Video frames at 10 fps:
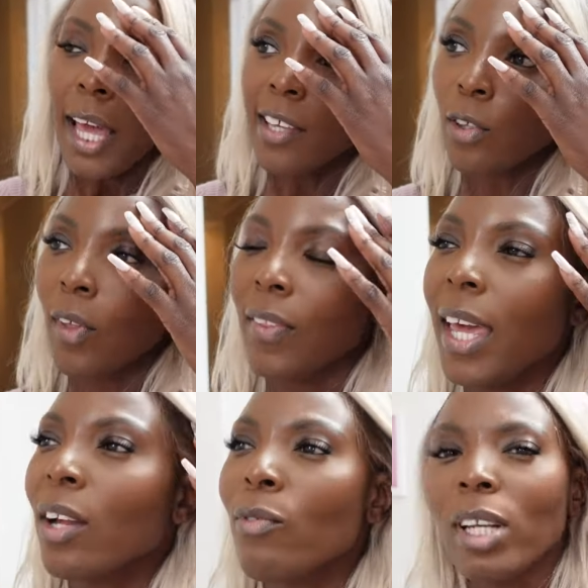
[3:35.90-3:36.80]
is so that they
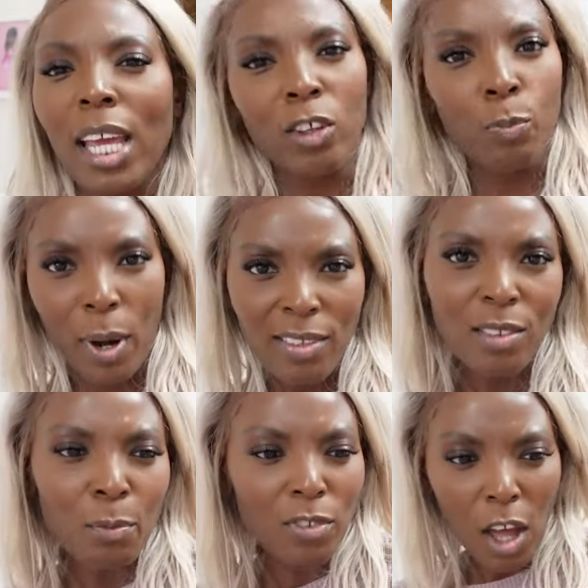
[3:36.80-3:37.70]
can really express
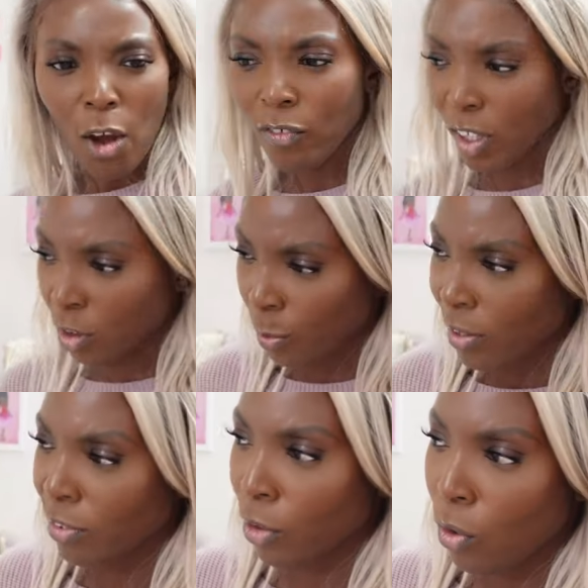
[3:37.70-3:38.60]
themselves and
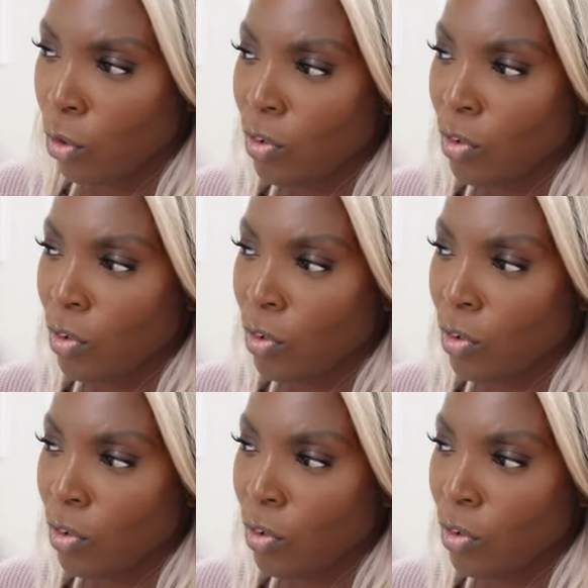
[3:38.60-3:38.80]
express their own